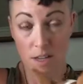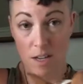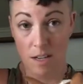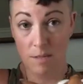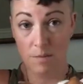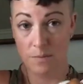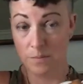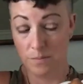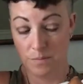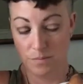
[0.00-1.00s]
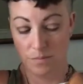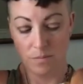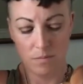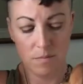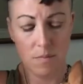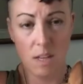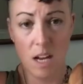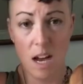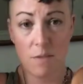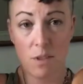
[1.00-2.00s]
And
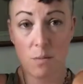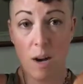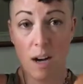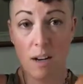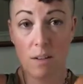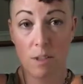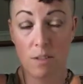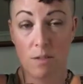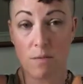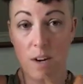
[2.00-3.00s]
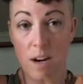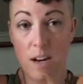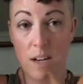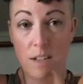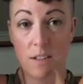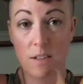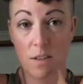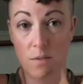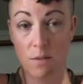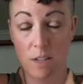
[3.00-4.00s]
after a while, what you'll find,
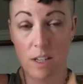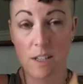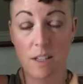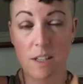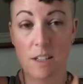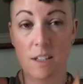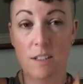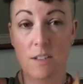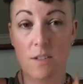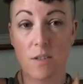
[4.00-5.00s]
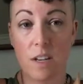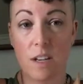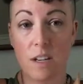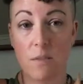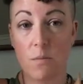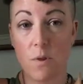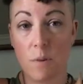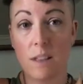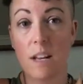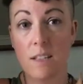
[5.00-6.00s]
hopefully, is you can warm
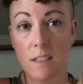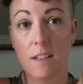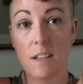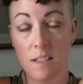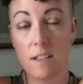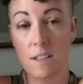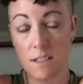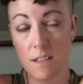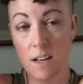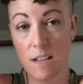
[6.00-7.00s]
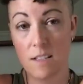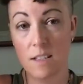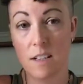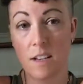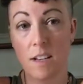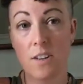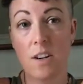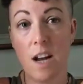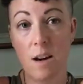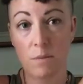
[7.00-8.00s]
it less and less and less and less, and your
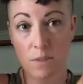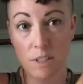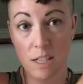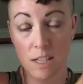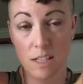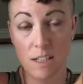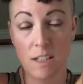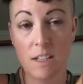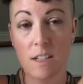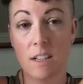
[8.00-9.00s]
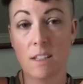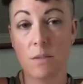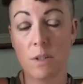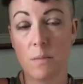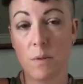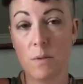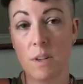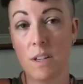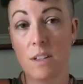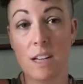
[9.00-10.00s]
cat will eat it, until which
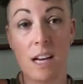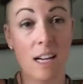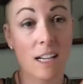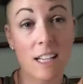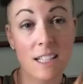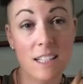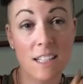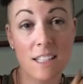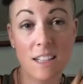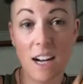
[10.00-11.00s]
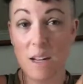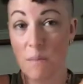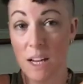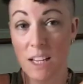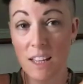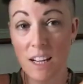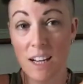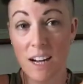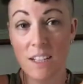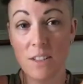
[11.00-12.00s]
point you got it easy and you got it made
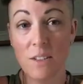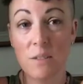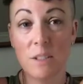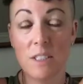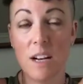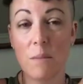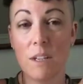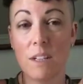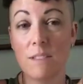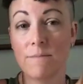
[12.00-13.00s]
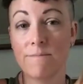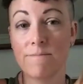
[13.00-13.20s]
like I do with Stubborn.